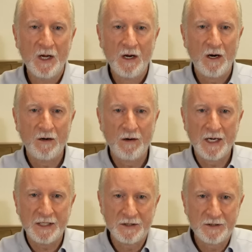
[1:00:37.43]
all
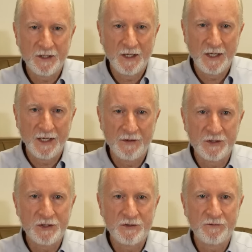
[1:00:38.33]
right.
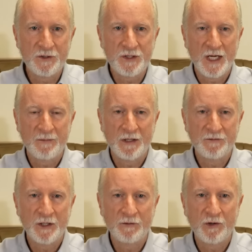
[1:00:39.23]
This is the first time I've
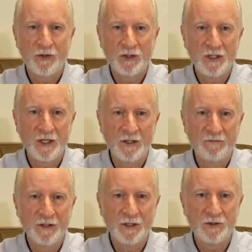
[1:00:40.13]
done over 1,300
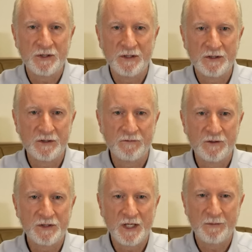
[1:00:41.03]
videos, and this is the
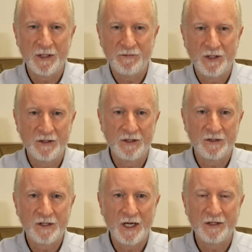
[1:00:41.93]
first time I've done it
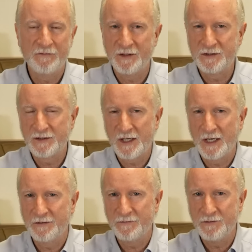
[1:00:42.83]
this
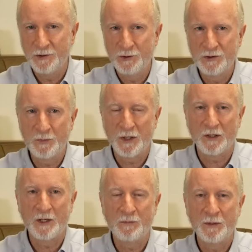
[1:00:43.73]
kind of news, but a
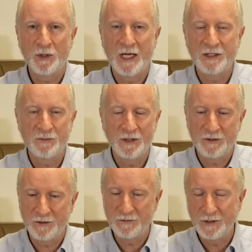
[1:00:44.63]
lot of people ask me
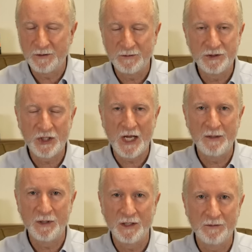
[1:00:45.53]
to,
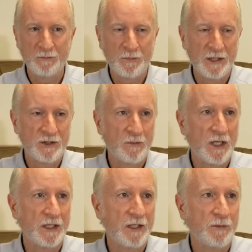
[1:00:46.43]
chime in based on
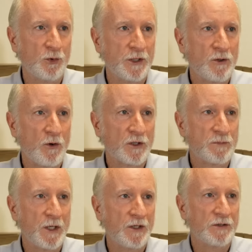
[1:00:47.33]
my Marine Corps
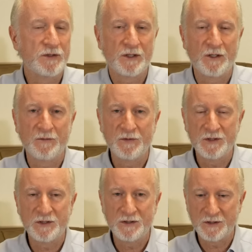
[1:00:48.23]
experience. So
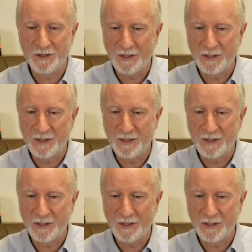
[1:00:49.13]
this is,